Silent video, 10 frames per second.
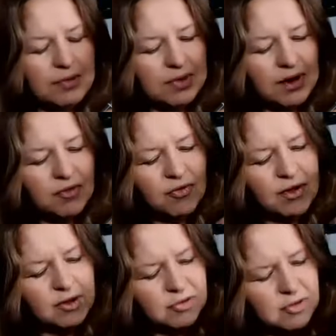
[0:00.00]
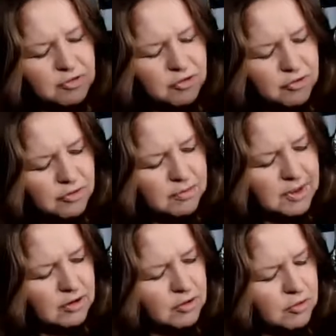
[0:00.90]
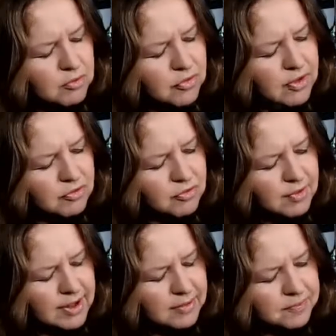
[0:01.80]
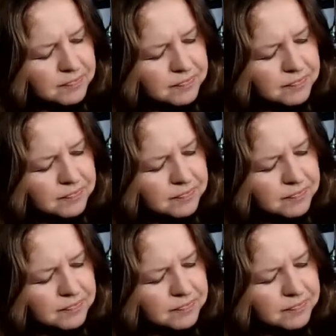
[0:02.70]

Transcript: but I find it's easier for me to go this way.